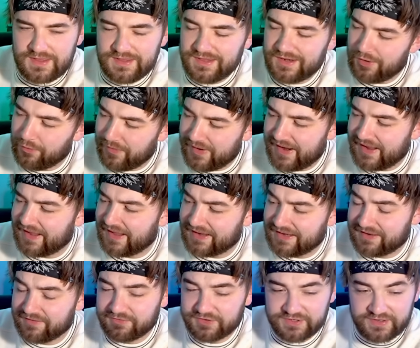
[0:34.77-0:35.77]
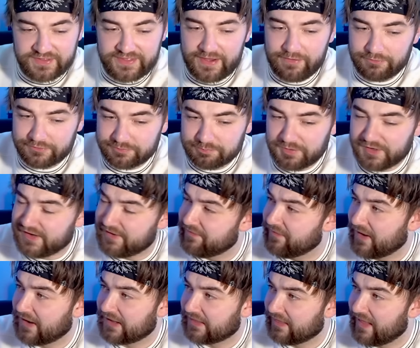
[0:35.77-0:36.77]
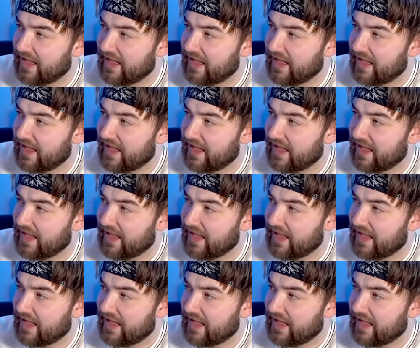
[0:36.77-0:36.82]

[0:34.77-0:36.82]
know what? I got to give it to you. That was pretty fucking